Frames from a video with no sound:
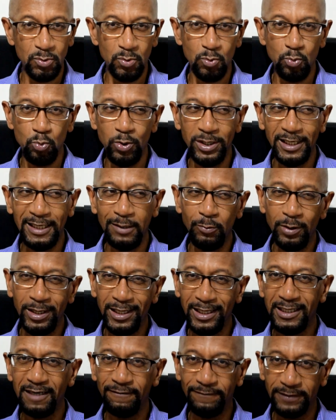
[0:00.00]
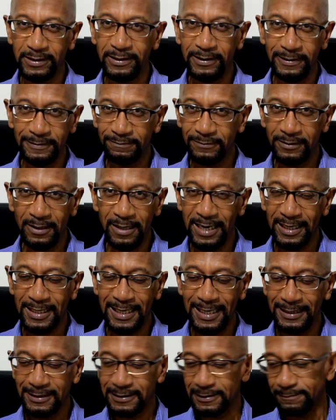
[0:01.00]
really, really difficult. All right,
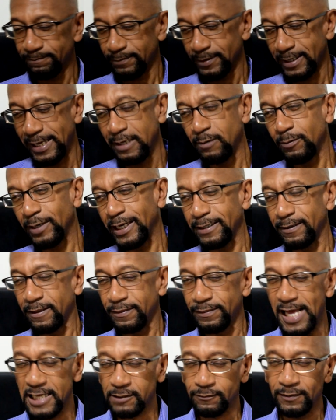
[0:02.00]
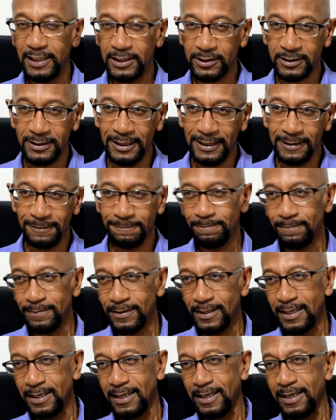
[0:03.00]
guys? Anyway, thanks for listening.
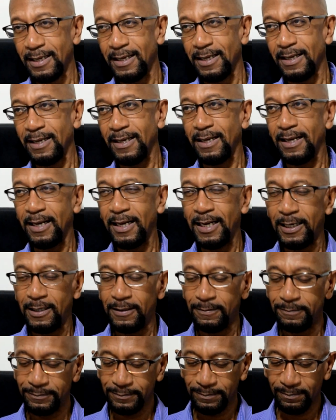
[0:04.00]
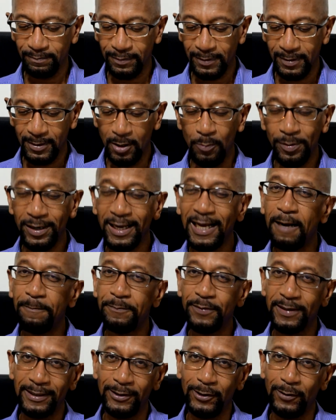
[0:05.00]
Hope it helped a
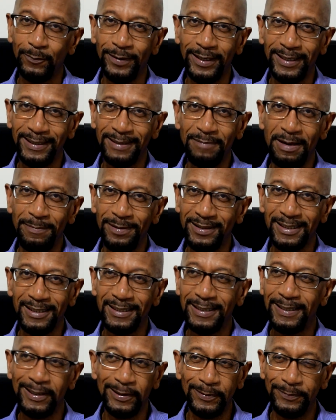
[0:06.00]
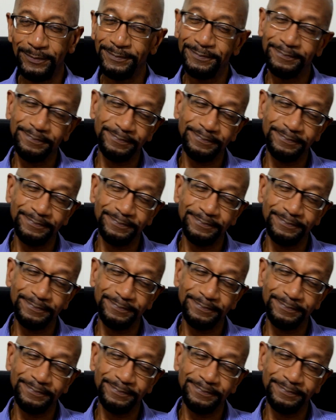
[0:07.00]
little bit, maybe it didn't help.